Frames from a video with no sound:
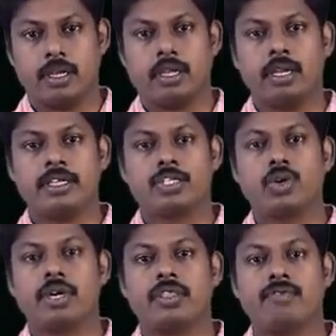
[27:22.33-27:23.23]
Let us
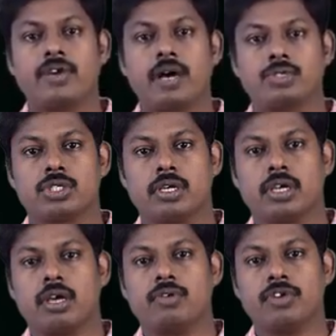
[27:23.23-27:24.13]
look at the forms.
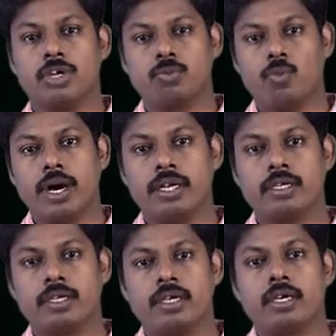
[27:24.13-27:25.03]
Verb 1,
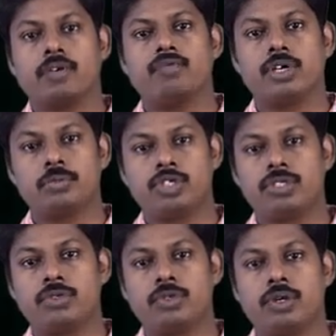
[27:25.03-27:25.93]
verb
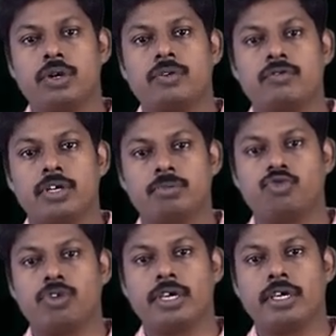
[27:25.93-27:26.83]
2, verb
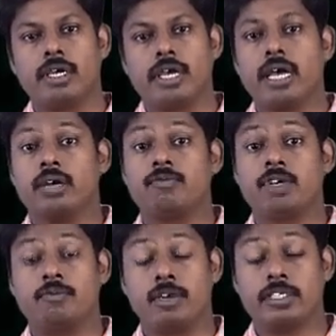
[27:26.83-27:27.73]
3 and
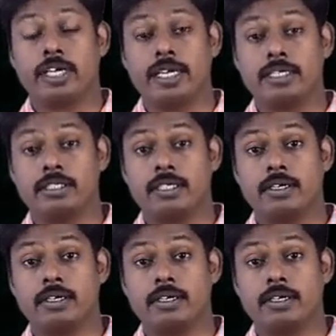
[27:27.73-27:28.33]
verb plus ing.